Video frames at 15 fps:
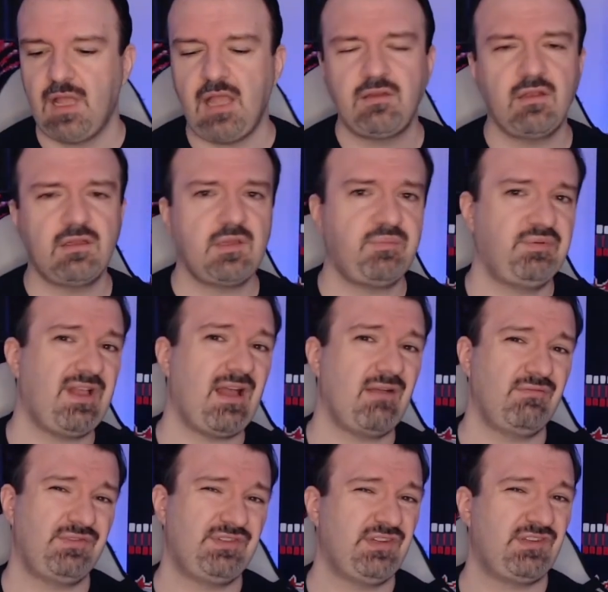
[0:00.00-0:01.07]
I thought the
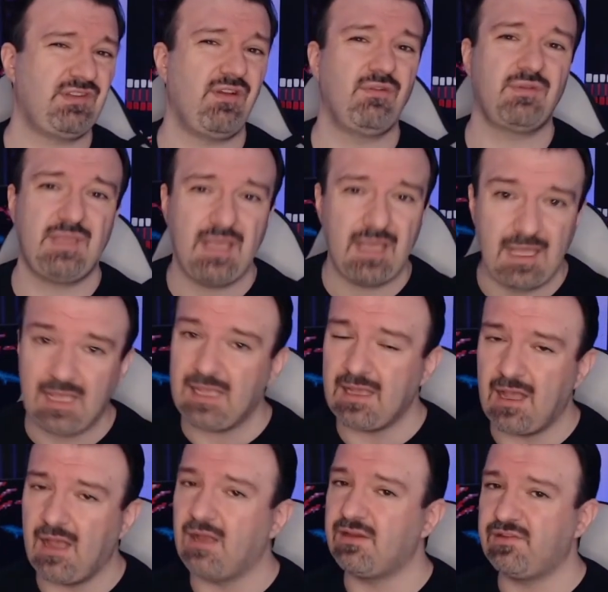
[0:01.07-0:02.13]
plot was just
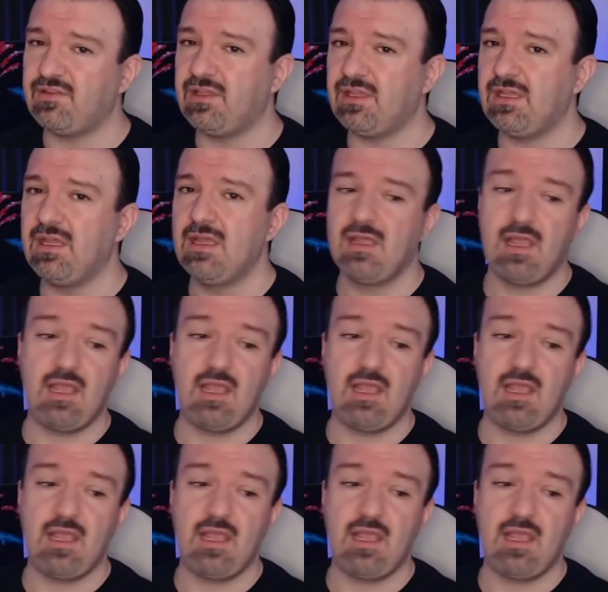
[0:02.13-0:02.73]
okay, honestly.